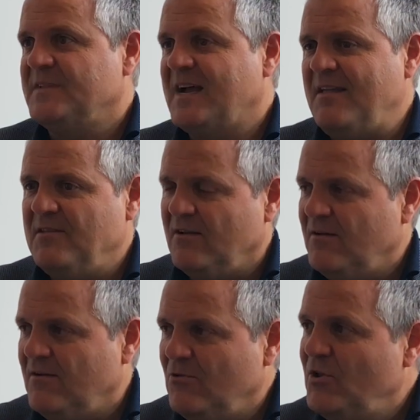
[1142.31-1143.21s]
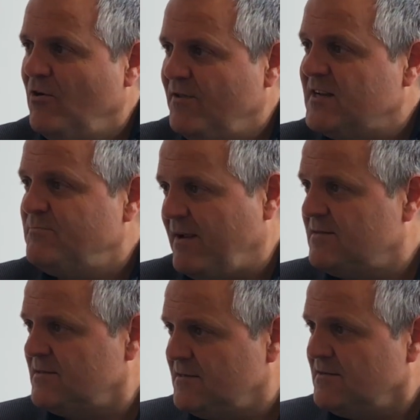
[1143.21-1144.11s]
handle all the other
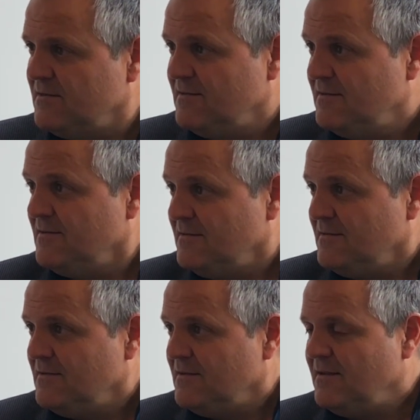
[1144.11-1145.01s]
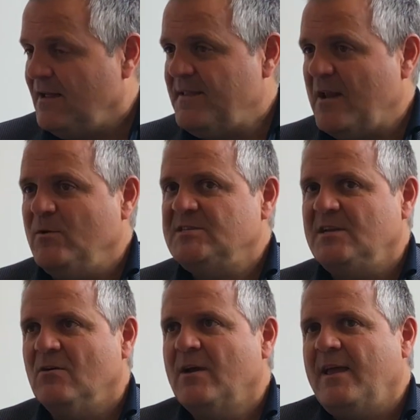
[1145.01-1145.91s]
aspects, and then we
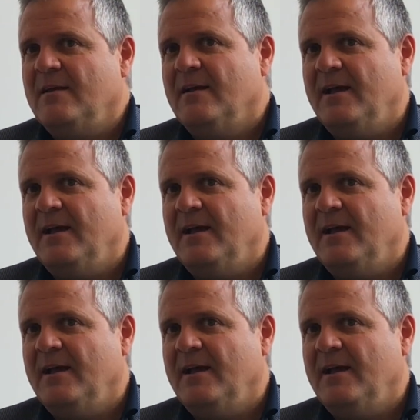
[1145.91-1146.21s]
see, okay,